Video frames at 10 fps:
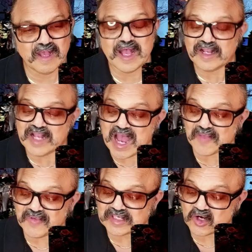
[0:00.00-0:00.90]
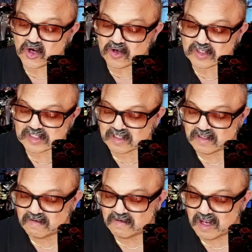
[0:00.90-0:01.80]
Kathy's Curse.
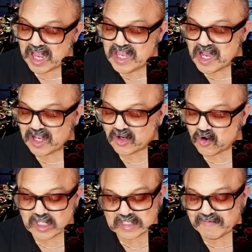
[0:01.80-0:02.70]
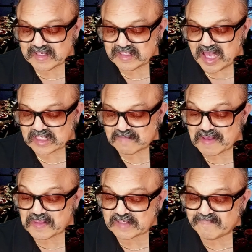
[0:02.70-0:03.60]
A young girl is possessed by
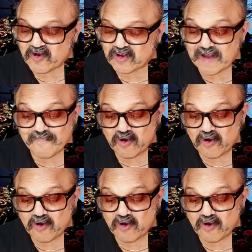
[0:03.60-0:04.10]
the spirit of her